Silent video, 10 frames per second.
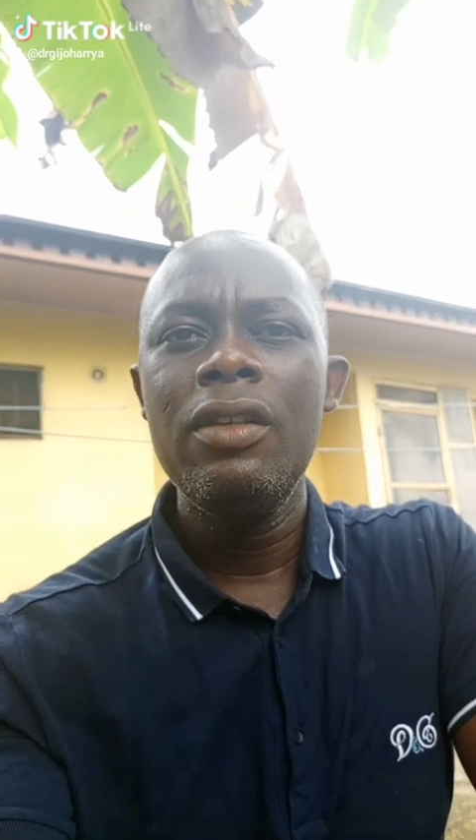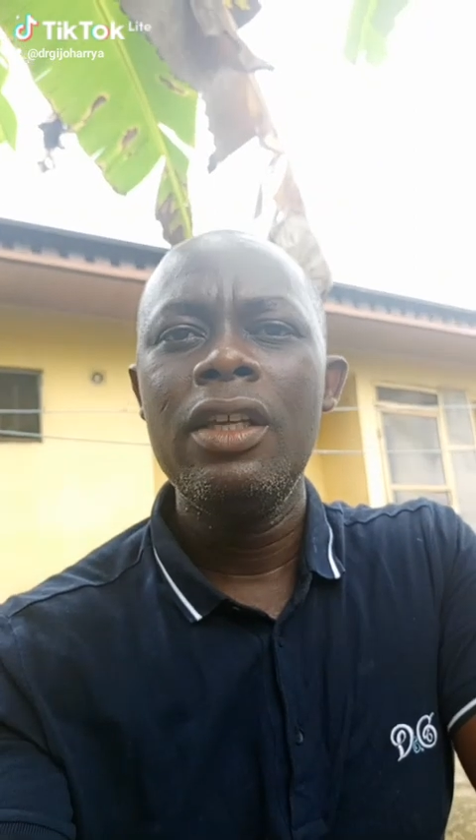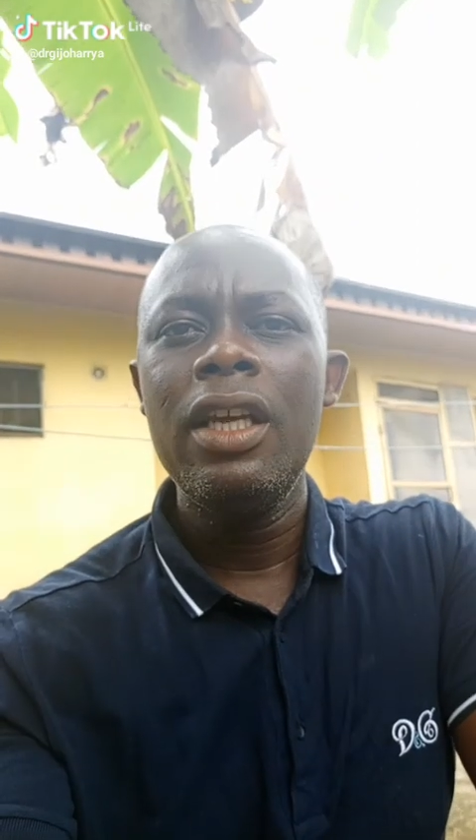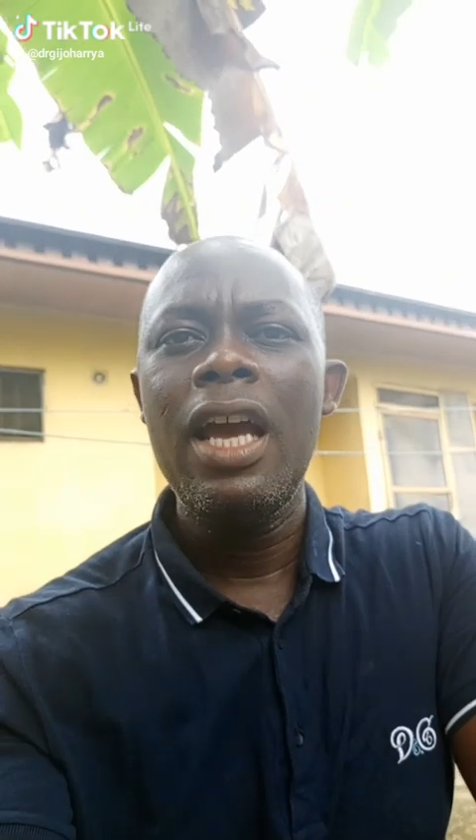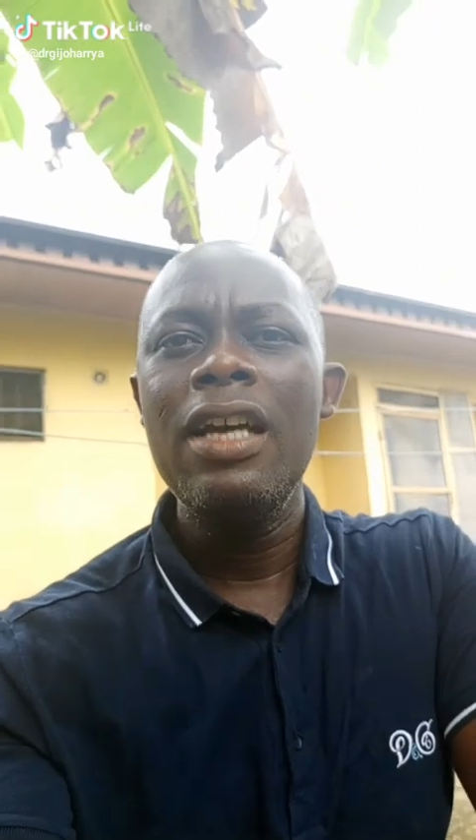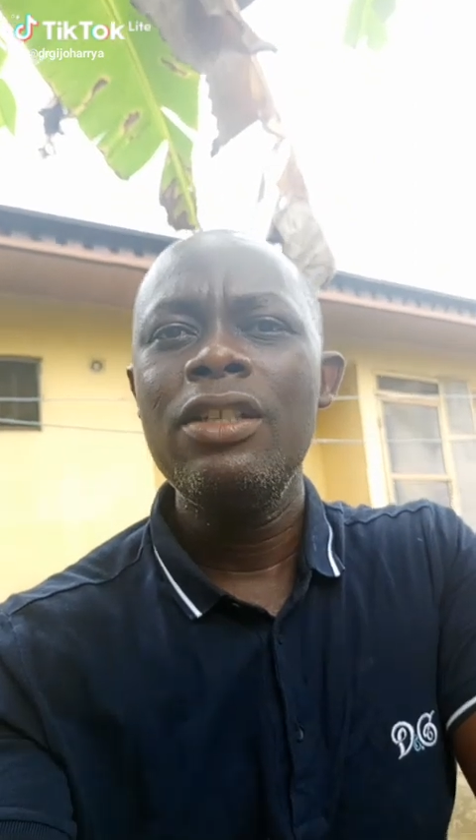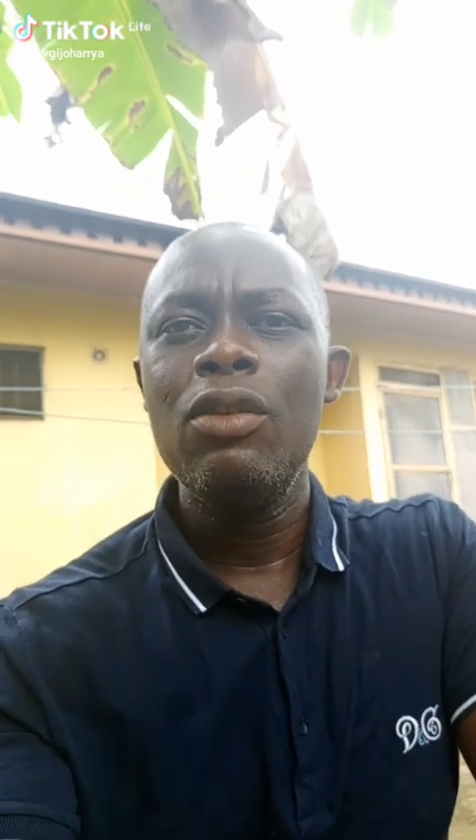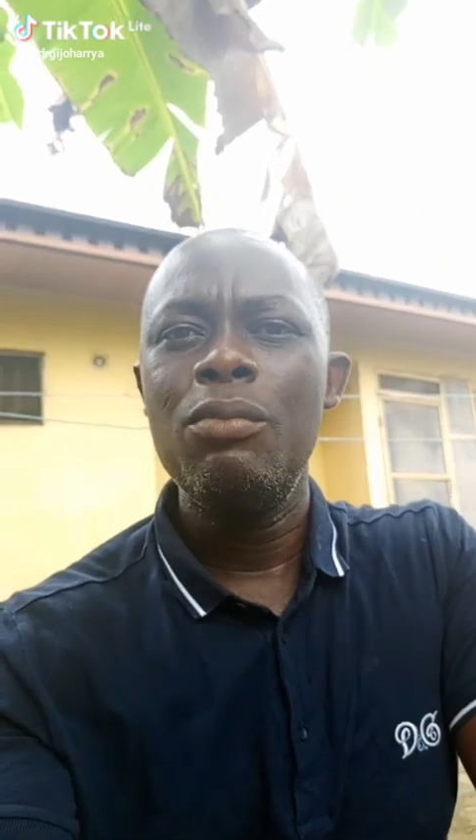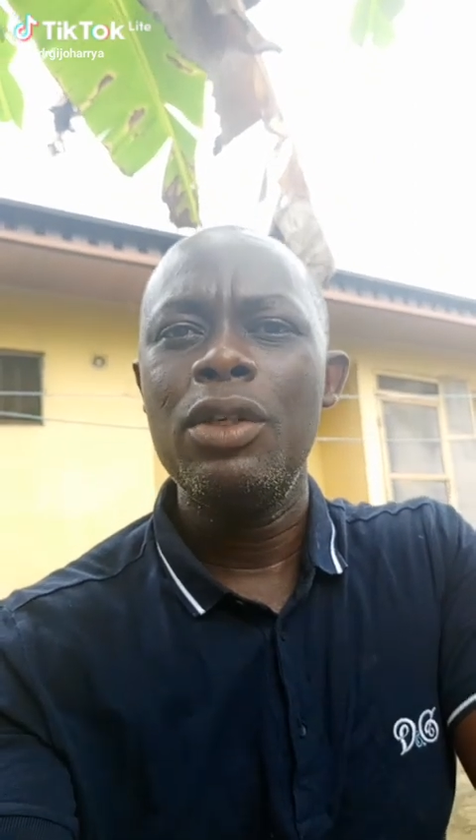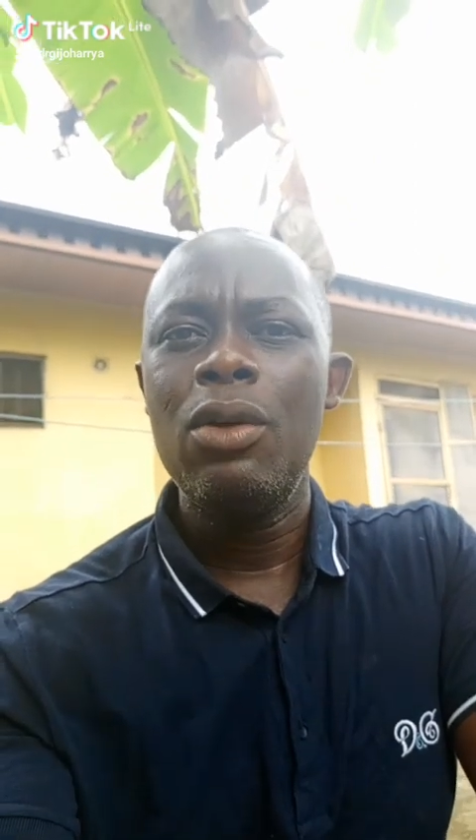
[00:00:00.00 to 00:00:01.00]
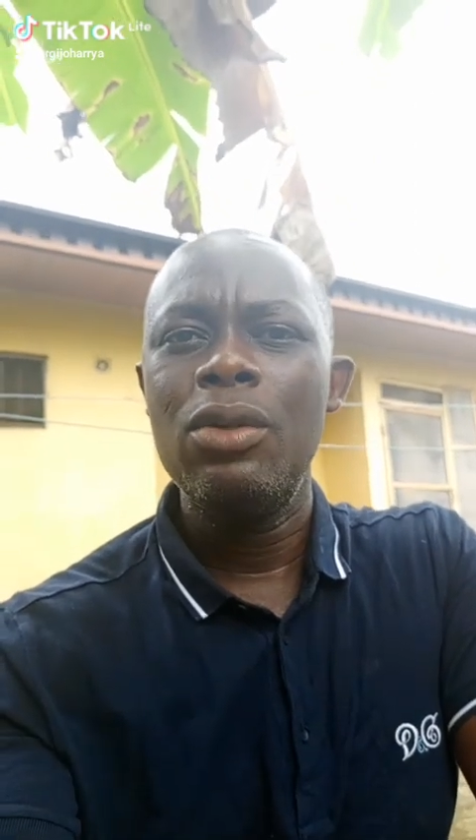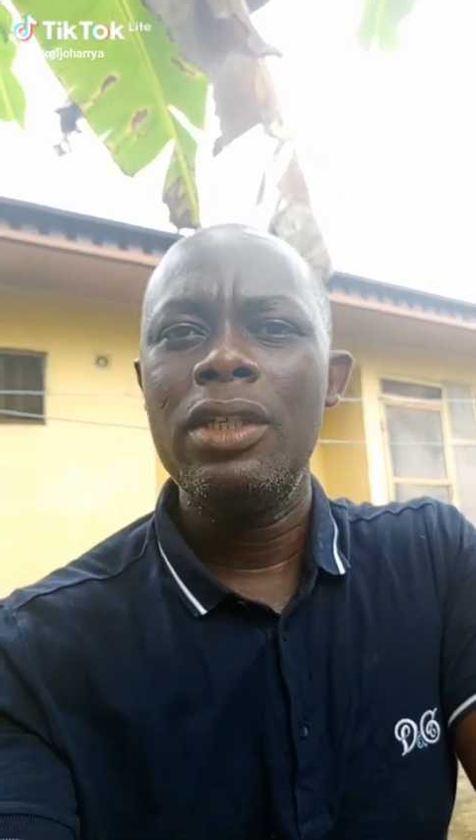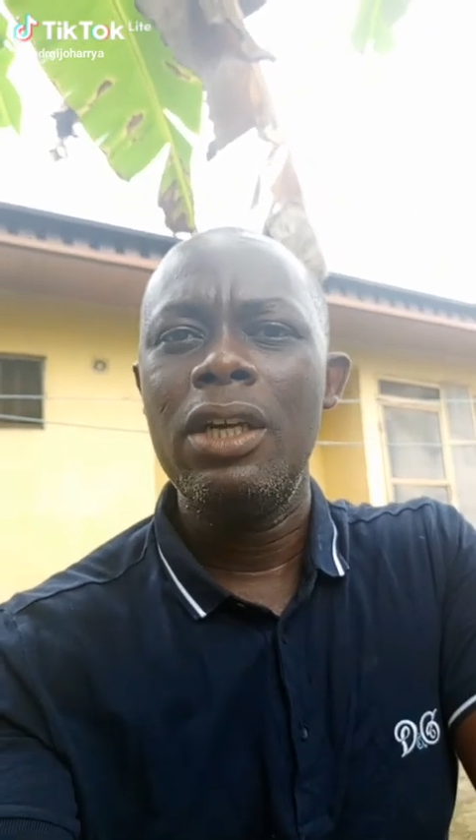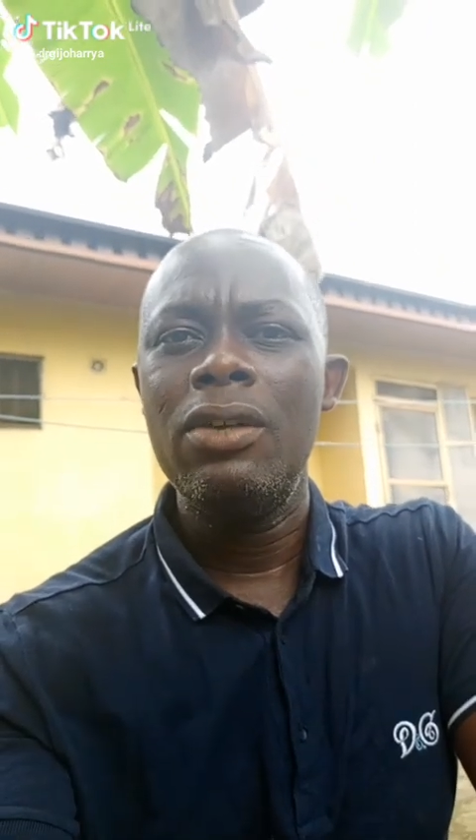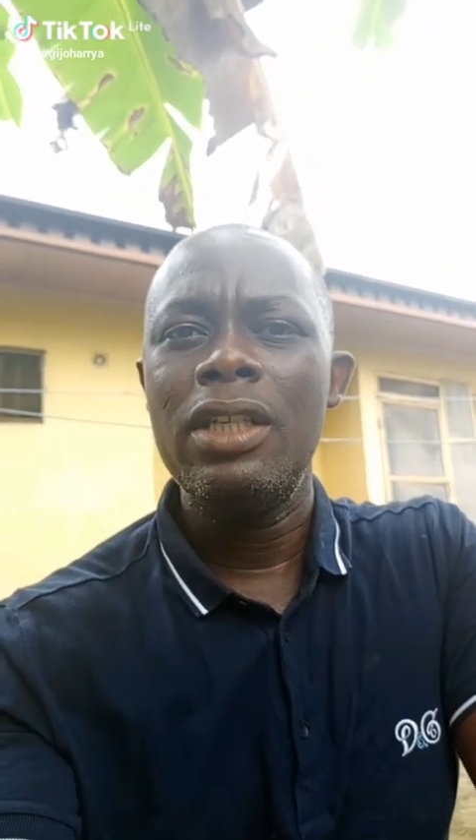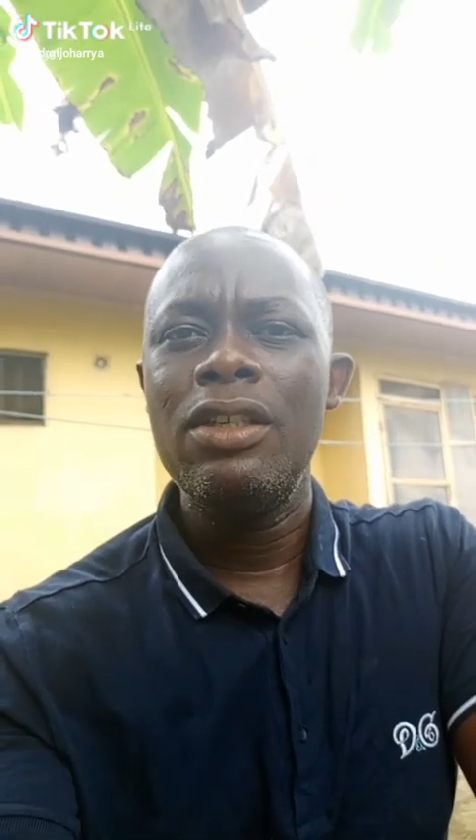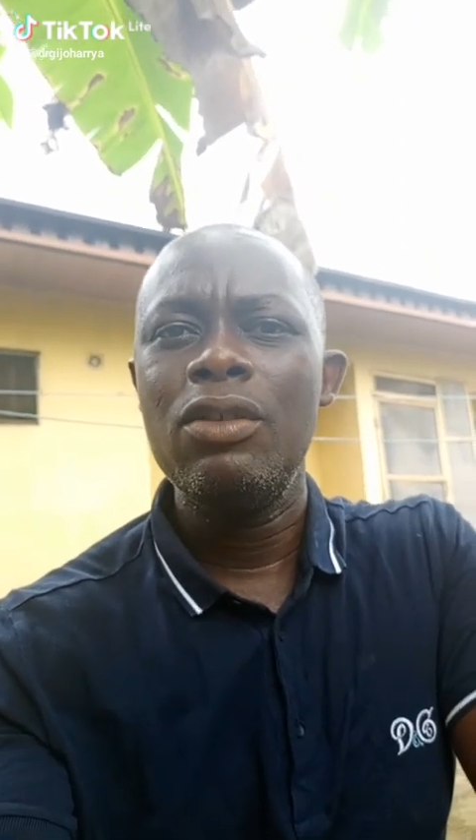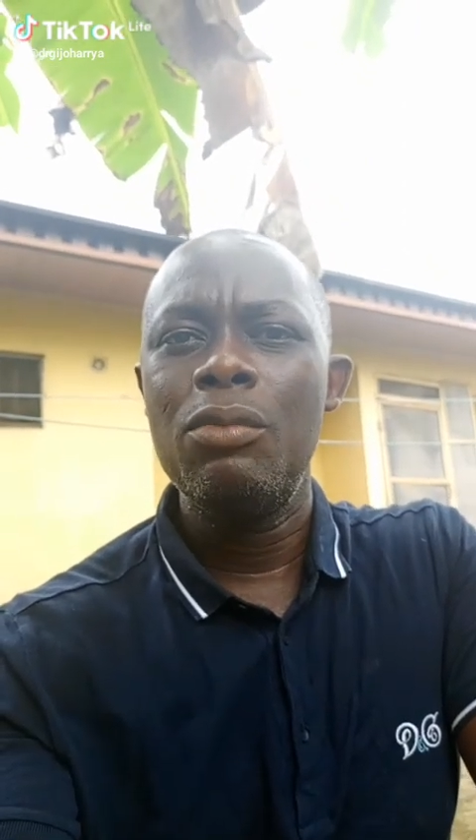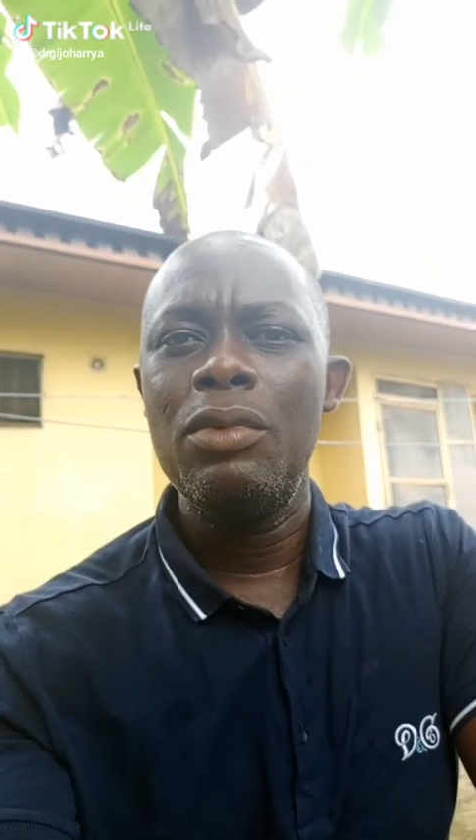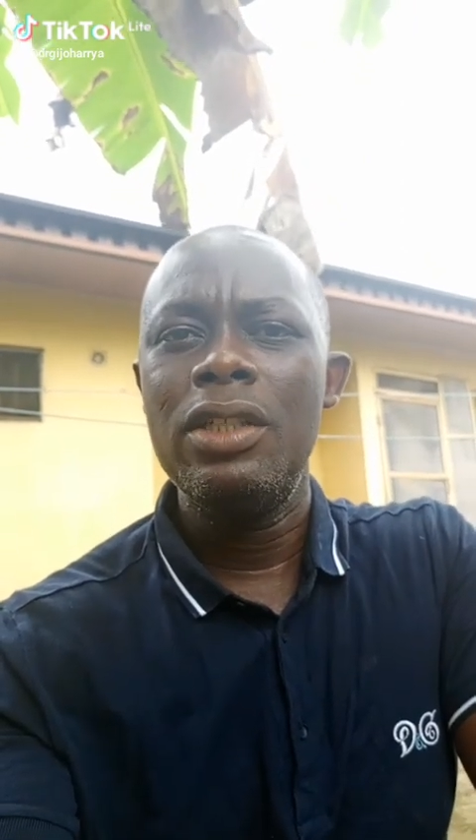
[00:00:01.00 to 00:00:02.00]
The Ascomycota, or the
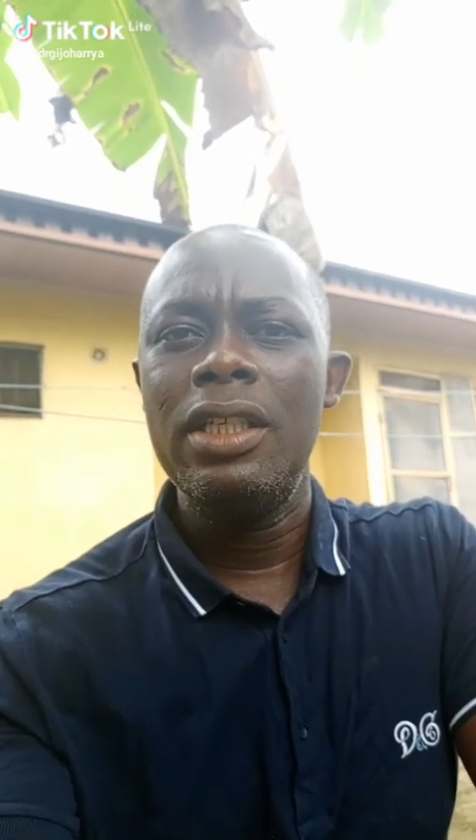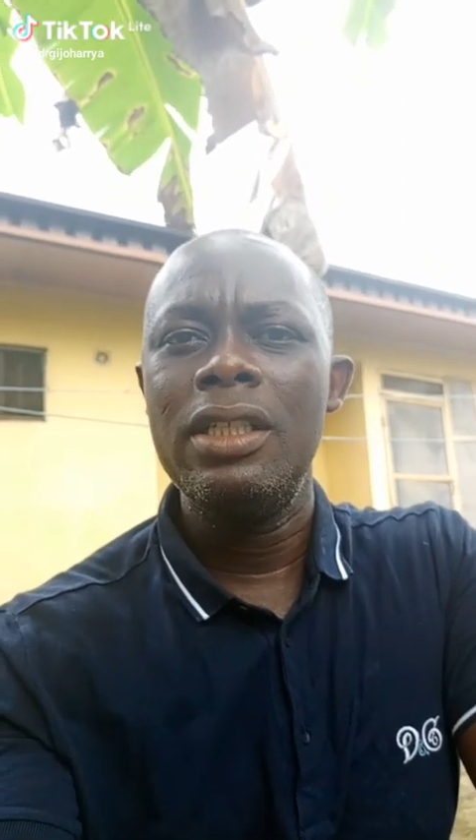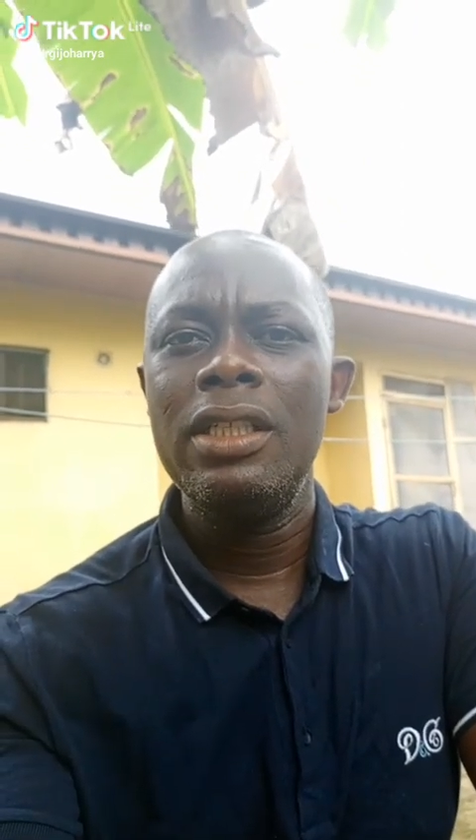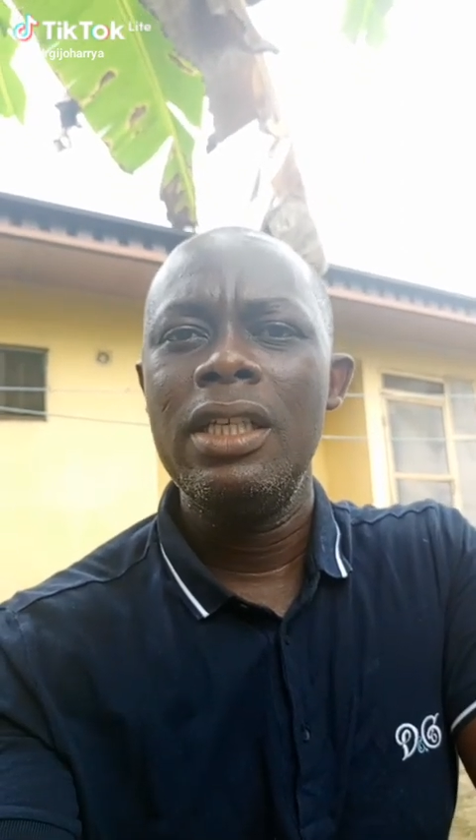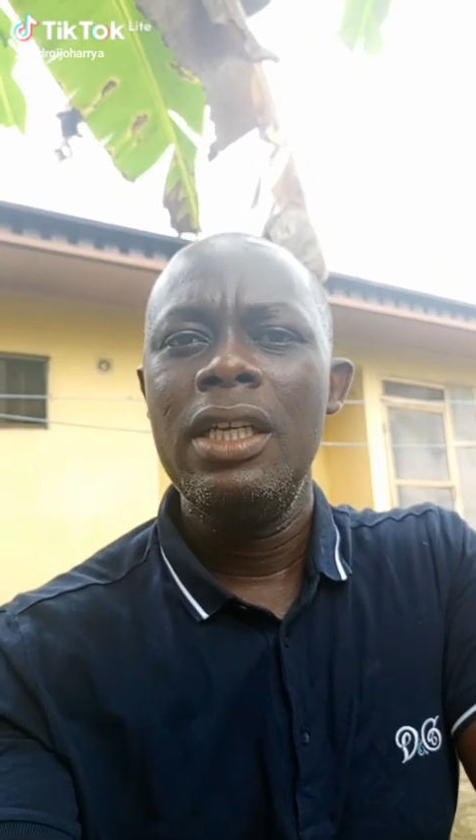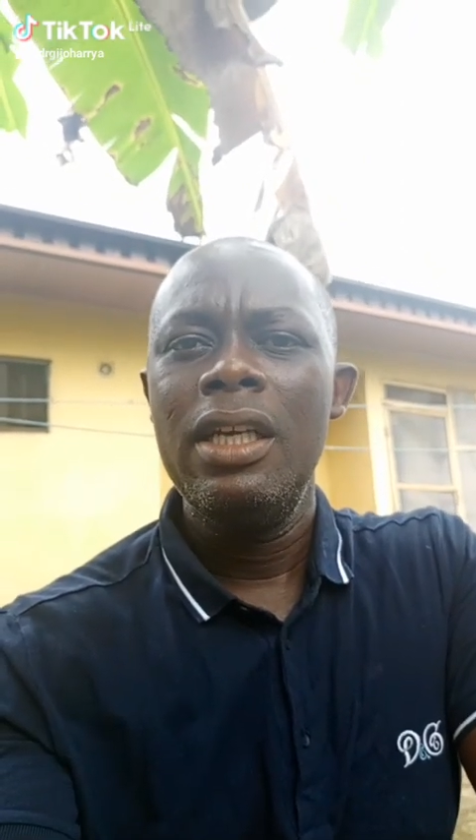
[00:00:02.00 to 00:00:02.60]
ascomycetes,